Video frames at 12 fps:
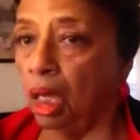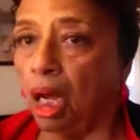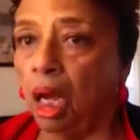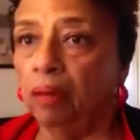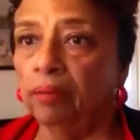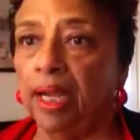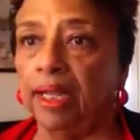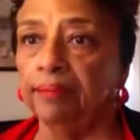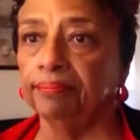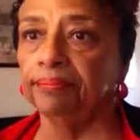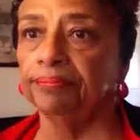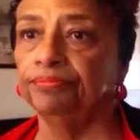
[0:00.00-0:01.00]
All right.
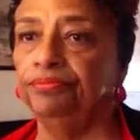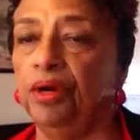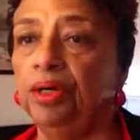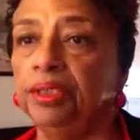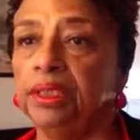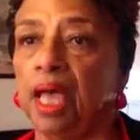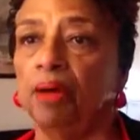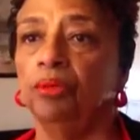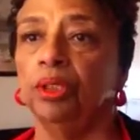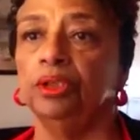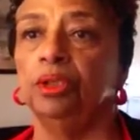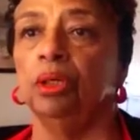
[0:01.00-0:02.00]
First, I
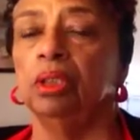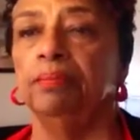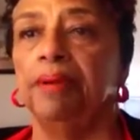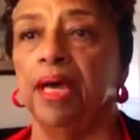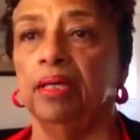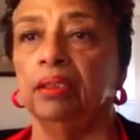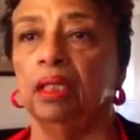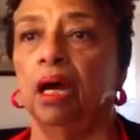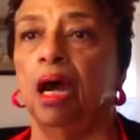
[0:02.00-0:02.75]
want to talk about